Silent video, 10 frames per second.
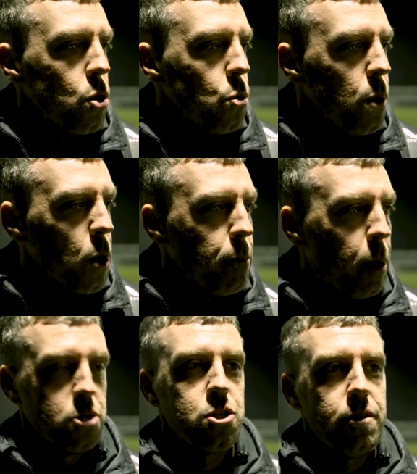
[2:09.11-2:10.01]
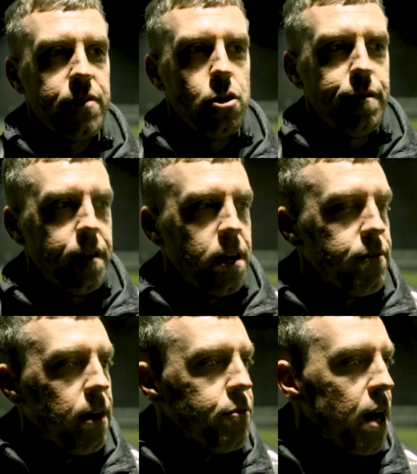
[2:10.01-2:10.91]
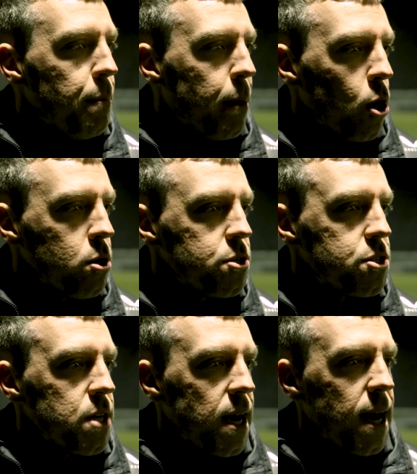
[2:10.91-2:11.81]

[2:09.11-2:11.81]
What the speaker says: we weren't positive enough in and around their box.